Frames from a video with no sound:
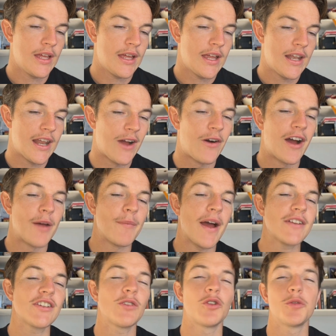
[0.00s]
Now, I
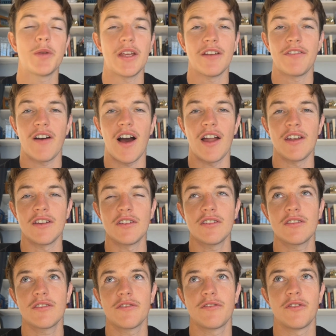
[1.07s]
imagine it would be for
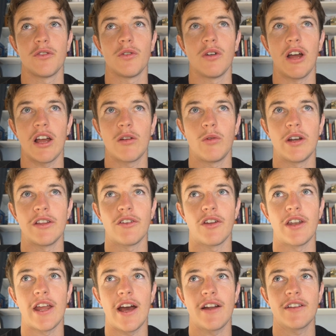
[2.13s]
unders for like what he's on
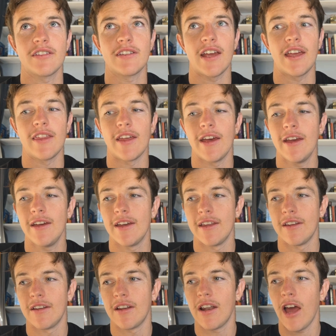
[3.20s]
now to stay there
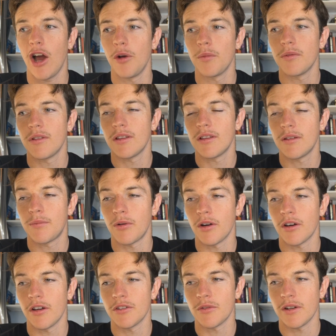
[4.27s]
and help the
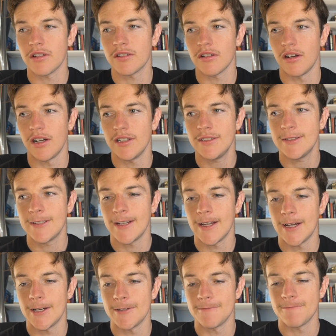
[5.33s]
Broncos re-sign.
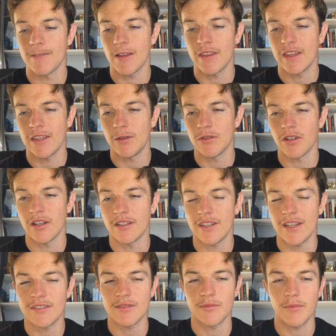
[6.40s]
I think he was on a
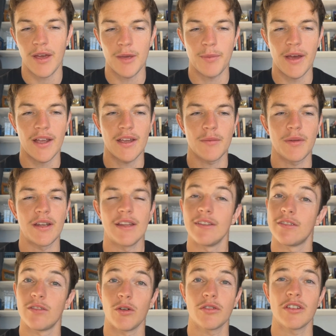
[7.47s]
decent pay packet, but
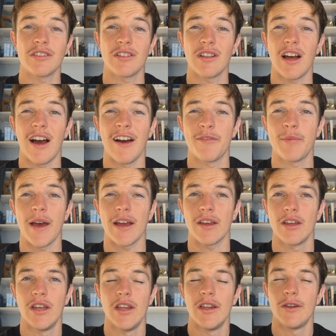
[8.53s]
he's also still a halfback
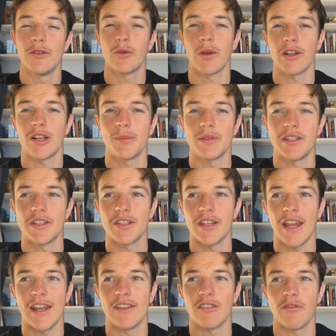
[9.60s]
who's won a competition
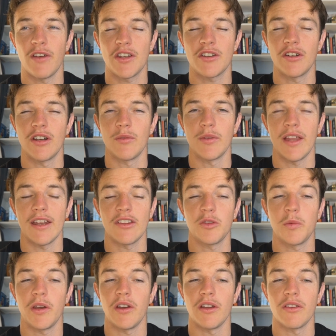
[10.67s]
and is a veteran with that
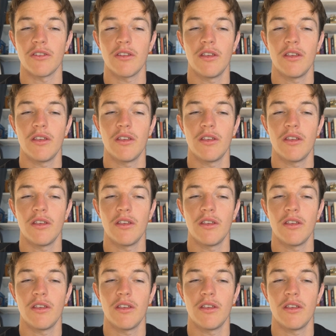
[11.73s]
experience.